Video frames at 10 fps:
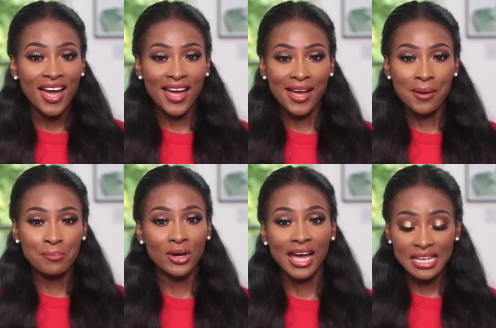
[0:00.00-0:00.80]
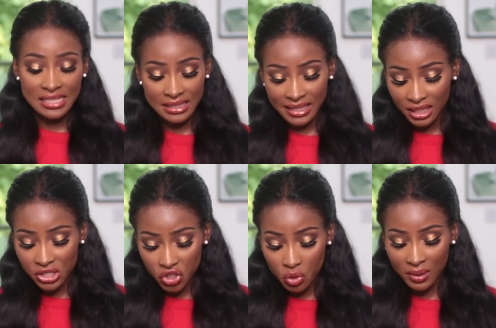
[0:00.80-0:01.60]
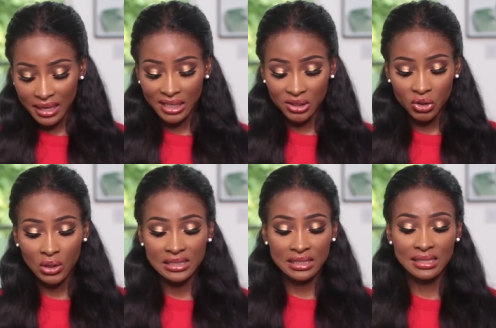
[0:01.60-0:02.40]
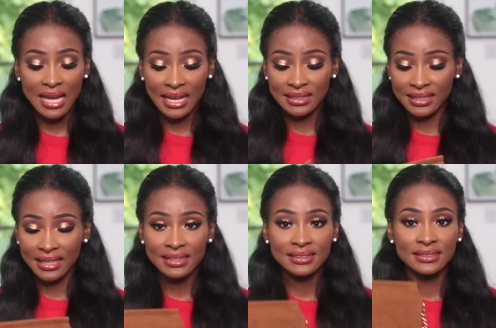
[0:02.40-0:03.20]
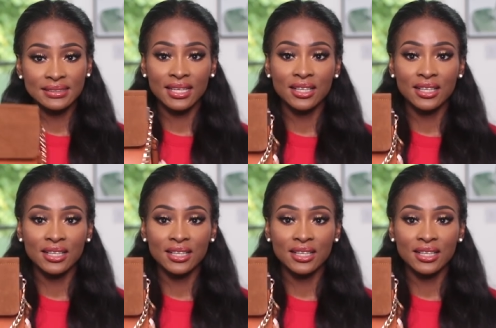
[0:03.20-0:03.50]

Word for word: Um, but I did get a dupe and it looks like this.